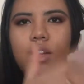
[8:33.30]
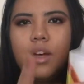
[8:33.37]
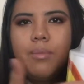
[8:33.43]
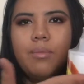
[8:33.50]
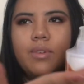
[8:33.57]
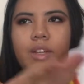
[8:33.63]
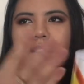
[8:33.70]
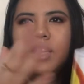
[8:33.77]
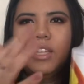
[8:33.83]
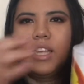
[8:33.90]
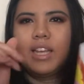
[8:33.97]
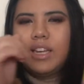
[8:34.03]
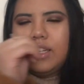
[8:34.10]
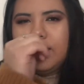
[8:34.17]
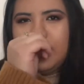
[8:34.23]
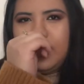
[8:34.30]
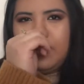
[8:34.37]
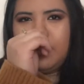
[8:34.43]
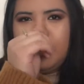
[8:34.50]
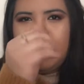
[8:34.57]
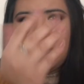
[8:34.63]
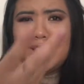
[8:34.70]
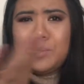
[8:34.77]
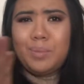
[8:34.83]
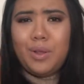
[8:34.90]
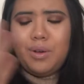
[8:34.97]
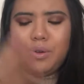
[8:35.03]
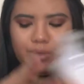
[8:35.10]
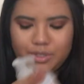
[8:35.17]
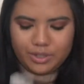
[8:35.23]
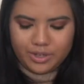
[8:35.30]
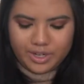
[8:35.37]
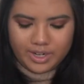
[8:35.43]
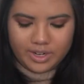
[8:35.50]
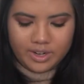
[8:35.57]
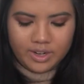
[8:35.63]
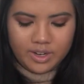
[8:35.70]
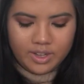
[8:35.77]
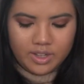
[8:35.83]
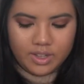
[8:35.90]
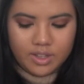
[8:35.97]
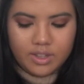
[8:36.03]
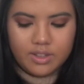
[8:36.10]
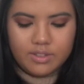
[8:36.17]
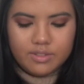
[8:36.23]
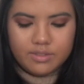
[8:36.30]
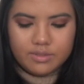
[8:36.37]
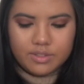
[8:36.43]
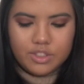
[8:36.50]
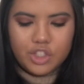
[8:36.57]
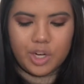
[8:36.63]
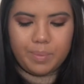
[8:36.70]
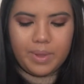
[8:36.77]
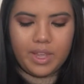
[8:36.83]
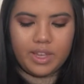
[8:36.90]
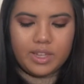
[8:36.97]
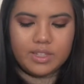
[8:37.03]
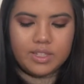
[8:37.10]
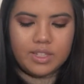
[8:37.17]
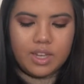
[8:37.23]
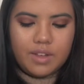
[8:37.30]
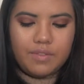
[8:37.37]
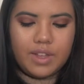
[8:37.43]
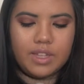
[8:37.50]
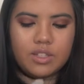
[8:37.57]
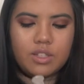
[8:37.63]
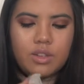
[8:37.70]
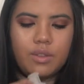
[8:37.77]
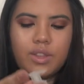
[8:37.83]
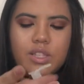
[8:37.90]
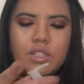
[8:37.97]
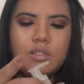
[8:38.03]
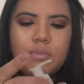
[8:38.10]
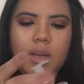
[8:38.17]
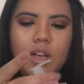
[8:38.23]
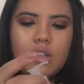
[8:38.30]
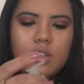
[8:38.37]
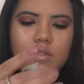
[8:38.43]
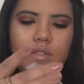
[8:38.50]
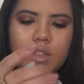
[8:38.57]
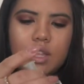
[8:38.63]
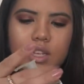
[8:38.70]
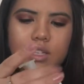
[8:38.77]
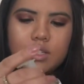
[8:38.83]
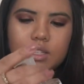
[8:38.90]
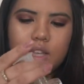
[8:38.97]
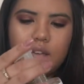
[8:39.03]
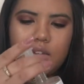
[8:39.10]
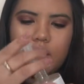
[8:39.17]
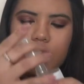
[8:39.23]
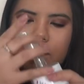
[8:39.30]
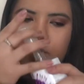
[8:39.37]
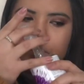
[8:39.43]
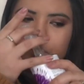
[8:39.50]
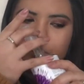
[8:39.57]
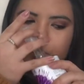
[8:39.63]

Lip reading: it doesn't explode during shipping and stuff. And so the smell of this guy,